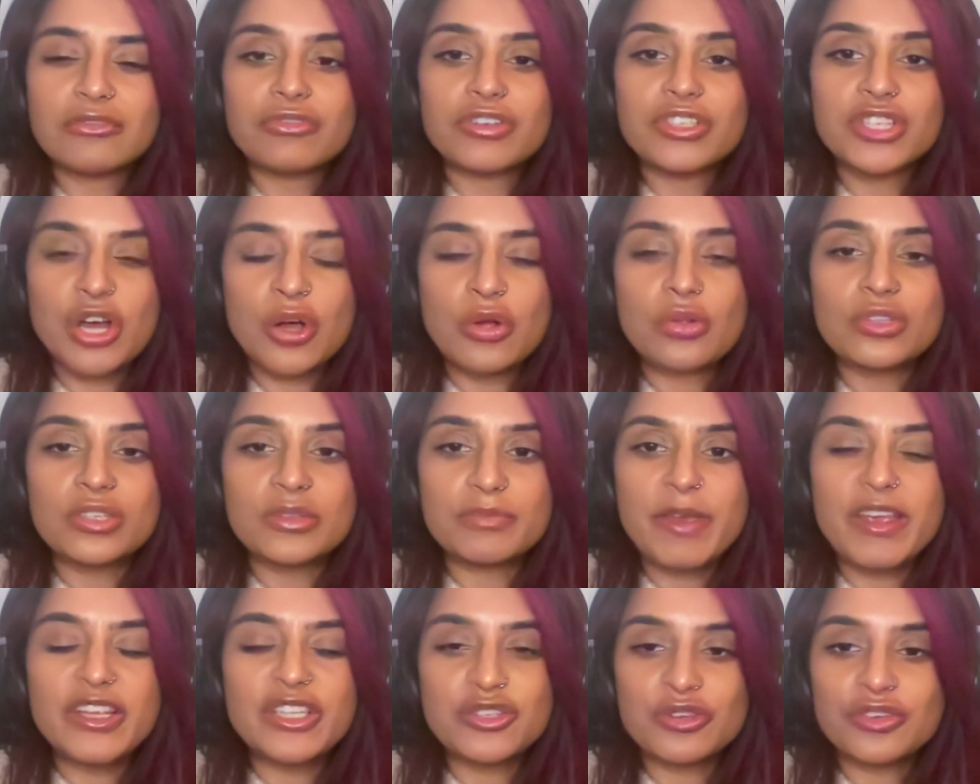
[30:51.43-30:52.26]

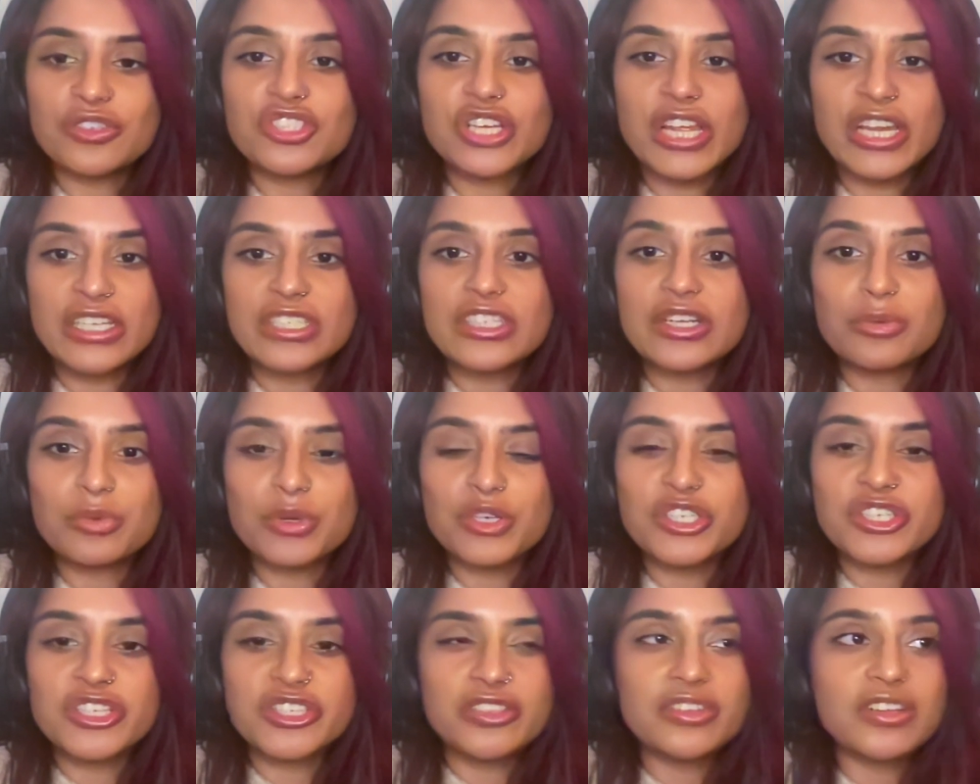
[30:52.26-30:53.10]
results based on gender,
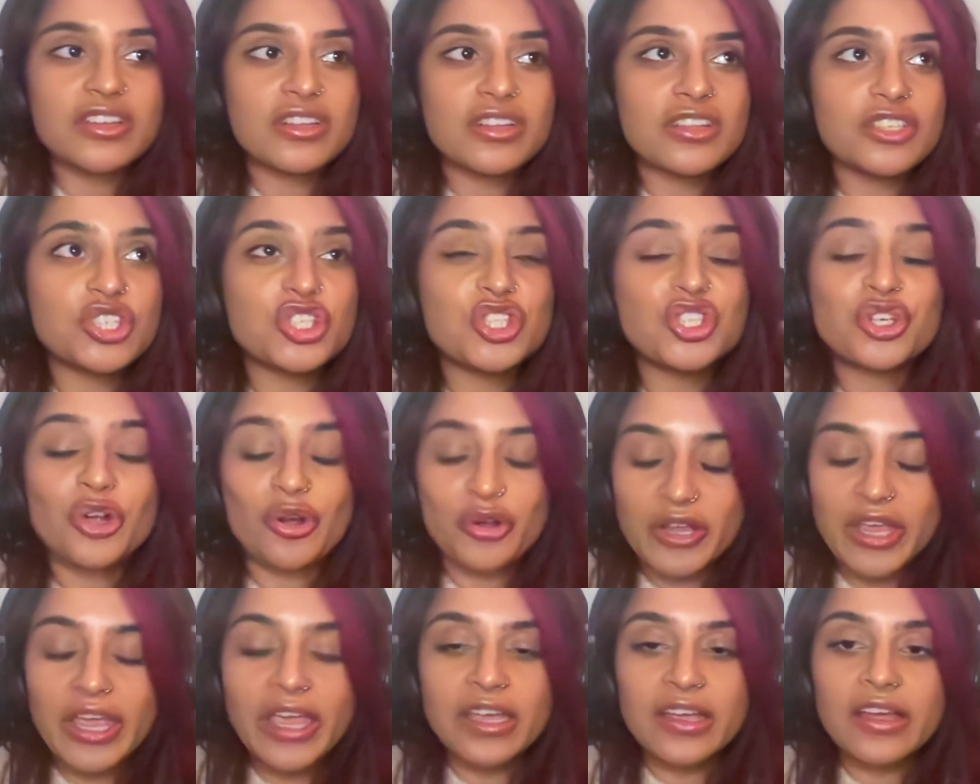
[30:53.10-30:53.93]
which is
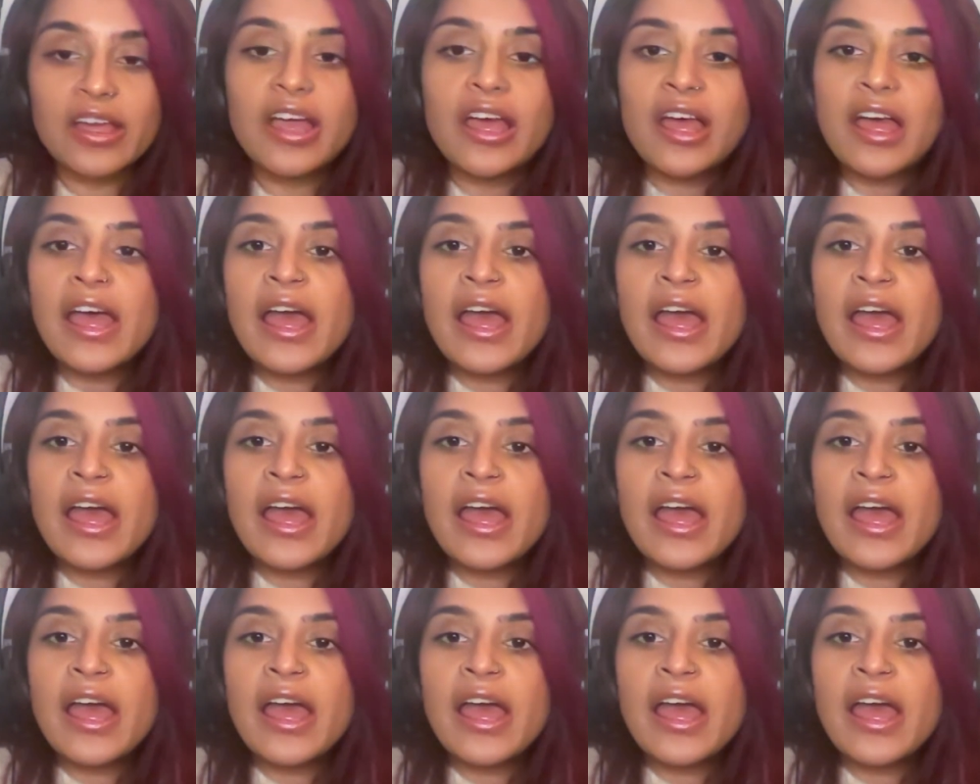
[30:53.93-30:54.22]
shocking.